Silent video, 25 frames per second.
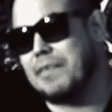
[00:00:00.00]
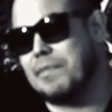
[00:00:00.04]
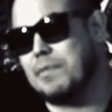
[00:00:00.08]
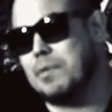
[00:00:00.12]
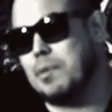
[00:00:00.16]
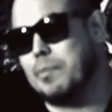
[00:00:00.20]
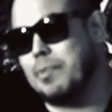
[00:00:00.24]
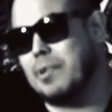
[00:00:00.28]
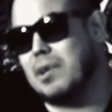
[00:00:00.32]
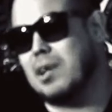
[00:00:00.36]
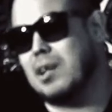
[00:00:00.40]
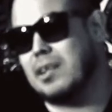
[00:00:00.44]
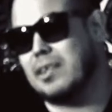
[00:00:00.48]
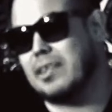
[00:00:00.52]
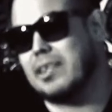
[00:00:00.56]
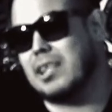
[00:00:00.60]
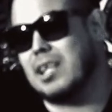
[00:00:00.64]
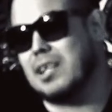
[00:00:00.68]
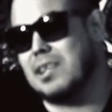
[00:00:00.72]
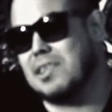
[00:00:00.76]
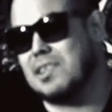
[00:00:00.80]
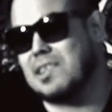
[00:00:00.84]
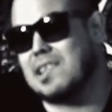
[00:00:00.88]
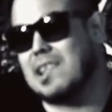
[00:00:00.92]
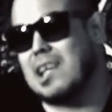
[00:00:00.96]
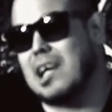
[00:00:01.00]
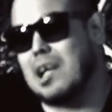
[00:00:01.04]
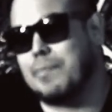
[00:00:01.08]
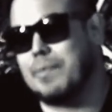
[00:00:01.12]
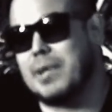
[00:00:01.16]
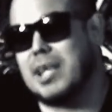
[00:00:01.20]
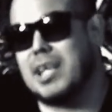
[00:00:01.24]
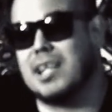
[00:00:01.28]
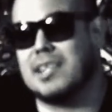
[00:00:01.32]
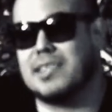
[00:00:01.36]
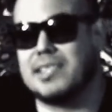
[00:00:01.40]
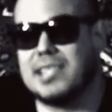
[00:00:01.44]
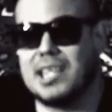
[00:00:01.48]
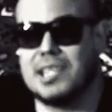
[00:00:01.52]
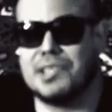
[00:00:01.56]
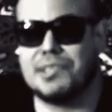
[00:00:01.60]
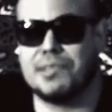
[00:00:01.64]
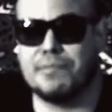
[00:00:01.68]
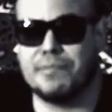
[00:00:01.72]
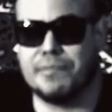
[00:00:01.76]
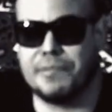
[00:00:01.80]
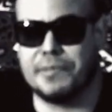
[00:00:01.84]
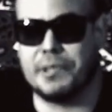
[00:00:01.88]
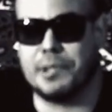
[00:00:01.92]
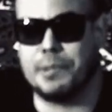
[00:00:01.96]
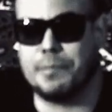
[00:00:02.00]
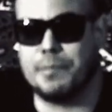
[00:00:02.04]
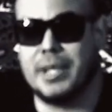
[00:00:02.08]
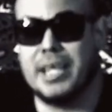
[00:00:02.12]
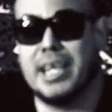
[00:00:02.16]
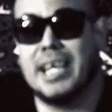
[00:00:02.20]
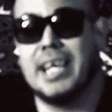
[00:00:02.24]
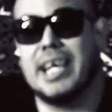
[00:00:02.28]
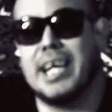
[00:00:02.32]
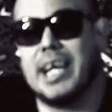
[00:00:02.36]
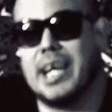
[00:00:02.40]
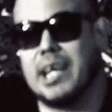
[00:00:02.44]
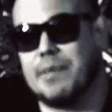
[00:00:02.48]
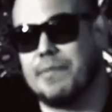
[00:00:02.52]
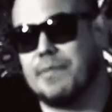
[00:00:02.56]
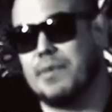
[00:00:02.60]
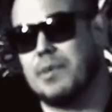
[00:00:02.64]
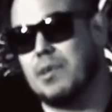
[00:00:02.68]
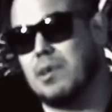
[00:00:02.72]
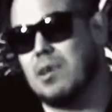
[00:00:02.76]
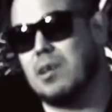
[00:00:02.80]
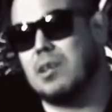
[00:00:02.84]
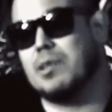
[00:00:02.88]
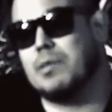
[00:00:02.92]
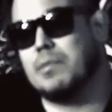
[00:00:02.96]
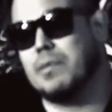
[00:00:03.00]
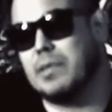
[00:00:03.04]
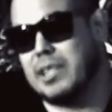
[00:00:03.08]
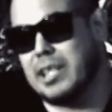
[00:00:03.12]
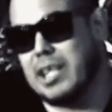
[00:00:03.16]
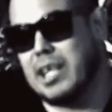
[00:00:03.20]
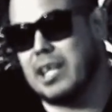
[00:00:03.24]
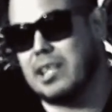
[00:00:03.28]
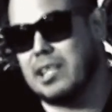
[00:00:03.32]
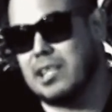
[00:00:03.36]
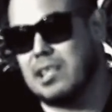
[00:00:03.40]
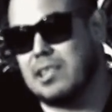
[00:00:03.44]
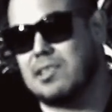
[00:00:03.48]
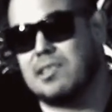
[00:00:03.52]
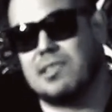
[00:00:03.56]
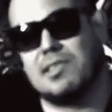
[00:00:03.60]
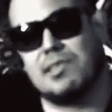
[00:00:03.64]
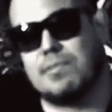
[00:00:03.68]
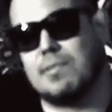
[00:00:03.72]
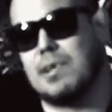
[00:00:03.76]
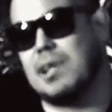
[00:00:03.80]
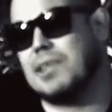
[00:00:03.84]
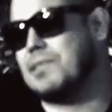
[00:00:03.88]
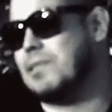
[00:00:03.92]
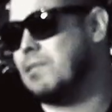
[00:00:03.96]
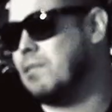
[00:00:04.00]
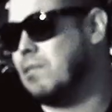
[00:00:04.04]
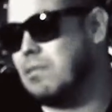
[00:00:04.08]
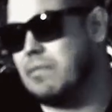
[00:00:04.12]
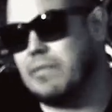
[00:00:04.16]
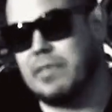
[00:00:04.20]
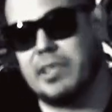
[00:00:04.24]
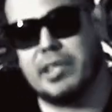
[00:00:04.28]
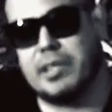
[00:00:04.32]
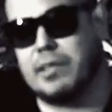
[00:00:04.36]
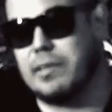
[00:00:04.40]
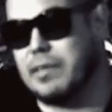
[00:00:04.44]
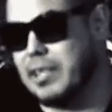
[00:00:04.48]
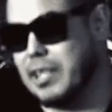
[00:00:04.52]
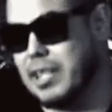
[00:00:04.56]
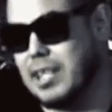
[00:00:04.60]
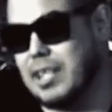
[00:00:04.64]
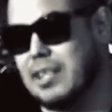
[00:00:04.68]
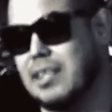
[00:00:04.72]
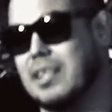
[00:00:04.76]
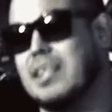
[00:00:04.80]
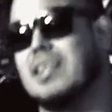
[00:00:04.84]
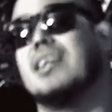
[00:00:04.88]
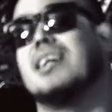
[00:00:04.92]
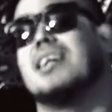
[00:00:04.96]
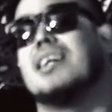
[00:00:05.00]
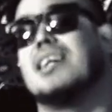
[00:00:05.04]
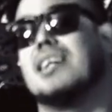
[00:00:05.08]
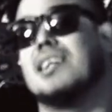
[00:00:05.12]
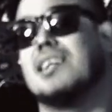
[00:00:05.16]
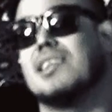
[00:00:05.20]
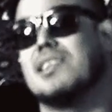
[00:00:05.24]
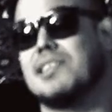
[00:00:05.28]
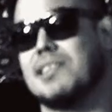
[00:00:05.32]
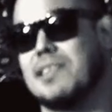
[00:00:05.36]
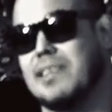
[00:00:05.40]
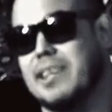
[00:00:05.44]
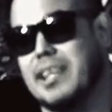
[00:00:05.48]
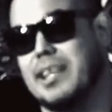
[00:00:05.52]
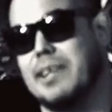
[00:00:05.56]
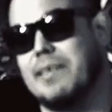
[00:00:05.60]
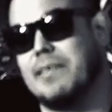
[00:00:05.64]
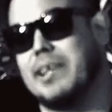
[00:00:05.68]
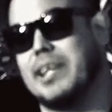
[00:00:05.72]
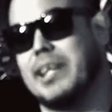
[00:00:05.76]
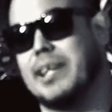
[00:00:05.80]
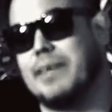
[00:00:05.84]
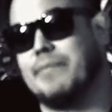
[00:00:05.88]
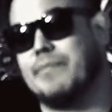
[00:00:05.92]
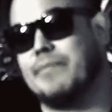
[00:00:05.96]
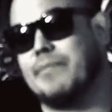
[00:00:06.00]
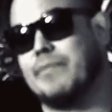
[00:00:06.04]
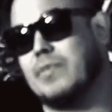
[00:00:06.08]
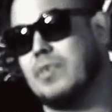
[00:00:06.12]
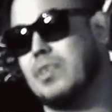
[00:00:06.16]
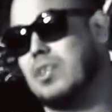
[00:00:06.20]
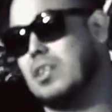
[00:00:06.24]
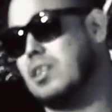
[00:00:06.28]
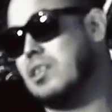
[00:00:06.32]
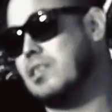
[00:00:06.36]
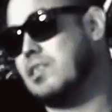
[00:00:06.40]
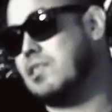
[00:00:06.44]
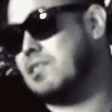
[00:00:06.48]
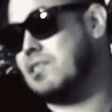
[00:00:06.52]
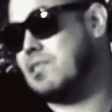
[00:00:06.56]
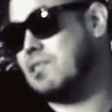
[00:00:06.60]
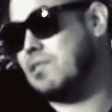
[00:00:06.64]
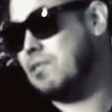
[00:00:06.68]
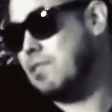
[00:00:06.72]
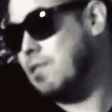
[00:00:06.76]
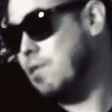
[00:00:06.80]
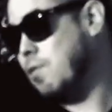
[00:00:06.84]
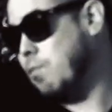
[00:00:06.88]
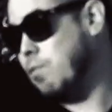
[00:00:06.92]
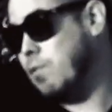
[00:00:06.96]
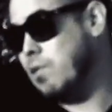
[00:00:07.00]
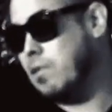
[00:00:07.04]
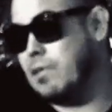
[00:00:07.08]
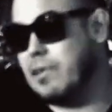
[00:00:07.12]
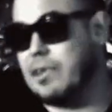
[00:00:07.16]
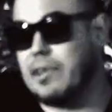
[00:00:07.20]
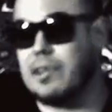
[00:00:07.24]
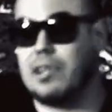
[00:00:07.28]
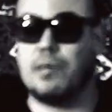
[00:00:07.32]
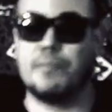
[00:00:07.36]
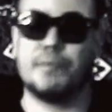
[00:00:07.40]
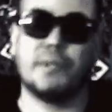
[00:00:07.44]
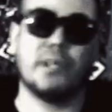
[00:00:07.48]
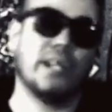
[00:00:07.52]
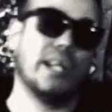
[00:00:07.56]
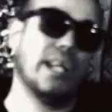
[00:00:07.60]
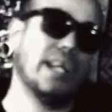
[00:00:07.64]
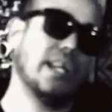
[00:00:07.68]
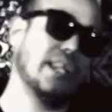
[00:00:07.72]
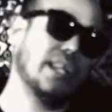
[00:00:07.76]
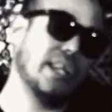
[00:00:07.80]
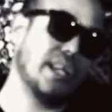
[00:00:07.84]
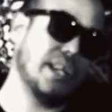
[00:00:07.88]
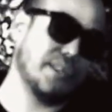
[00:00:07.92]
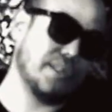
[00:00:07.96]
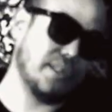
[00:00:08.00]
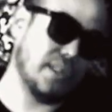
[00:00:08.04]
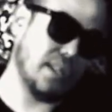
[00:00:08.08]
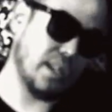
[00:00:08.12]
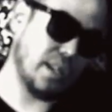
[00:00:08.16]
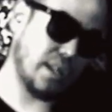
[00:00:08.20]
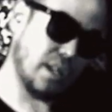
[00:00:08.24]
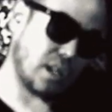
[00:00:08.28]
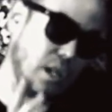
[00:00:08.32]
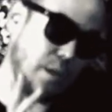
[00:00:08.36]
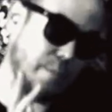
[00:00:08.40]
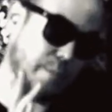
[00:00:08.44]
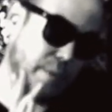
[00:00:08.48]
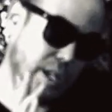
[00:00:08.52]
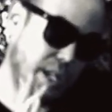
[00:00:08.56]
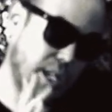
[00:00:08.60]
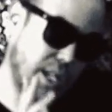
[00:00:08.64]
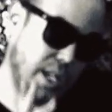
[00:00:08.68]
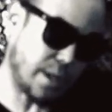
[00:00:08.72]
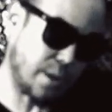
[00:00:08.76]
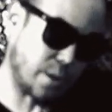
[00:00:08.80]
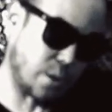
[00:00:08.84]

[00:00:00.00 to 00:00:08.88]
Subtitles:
from the part that you stopped paying attention from. And if you don't know where that is, just watch the whole video again. So anyway, this is Wilhelm, your ADHD comrade,